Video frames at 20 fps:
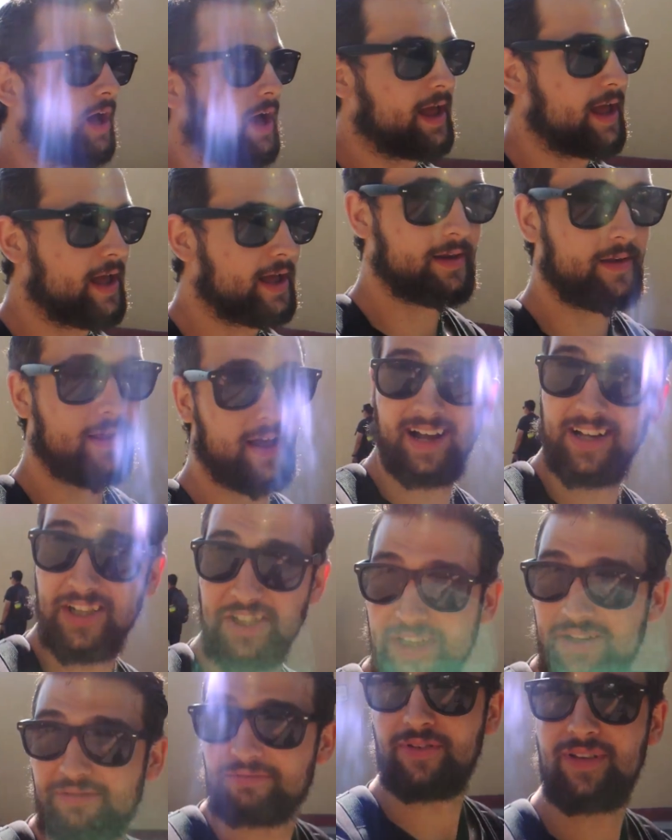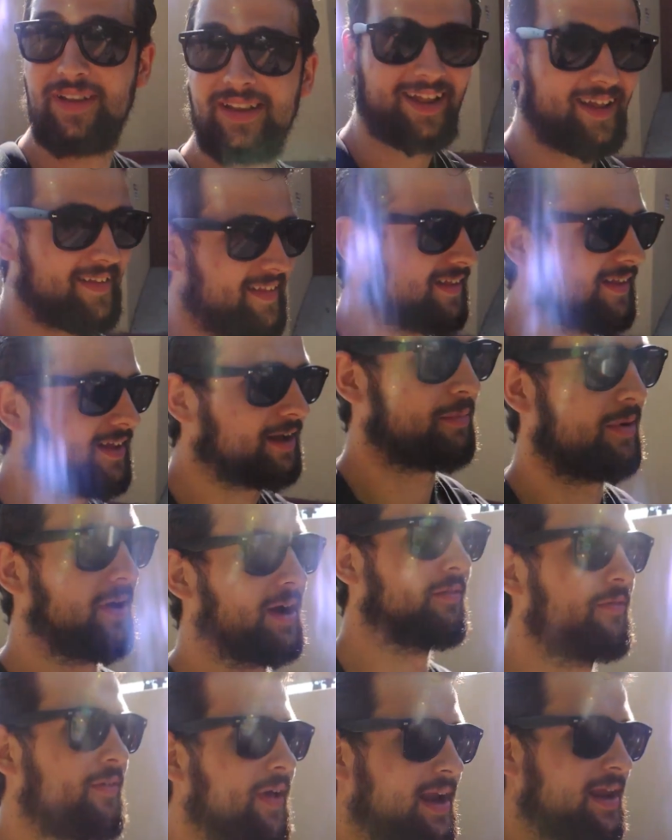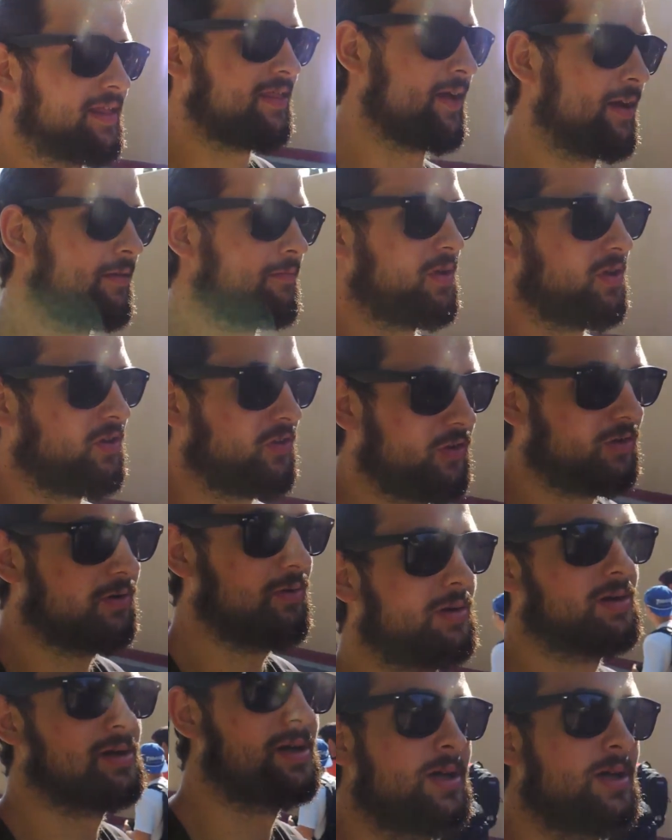And I actually really like that library out of anything I've been to.